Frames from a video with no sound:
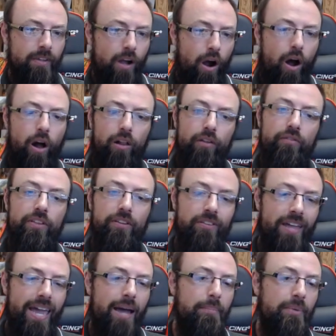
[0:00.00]
All of this
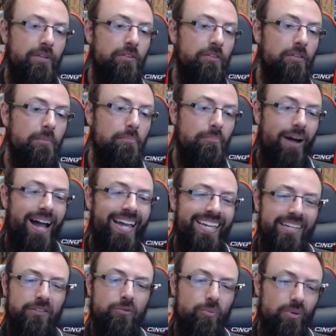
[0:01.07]
happens by
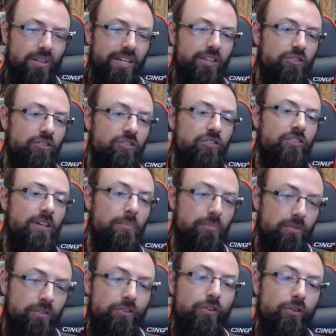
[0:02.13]
its relationship
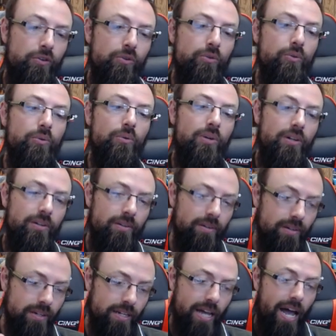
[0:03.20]
to
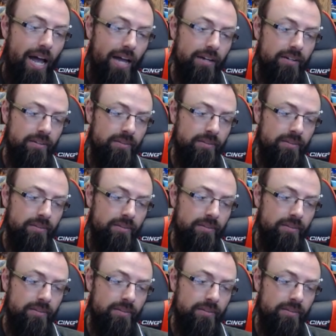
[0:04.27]
God.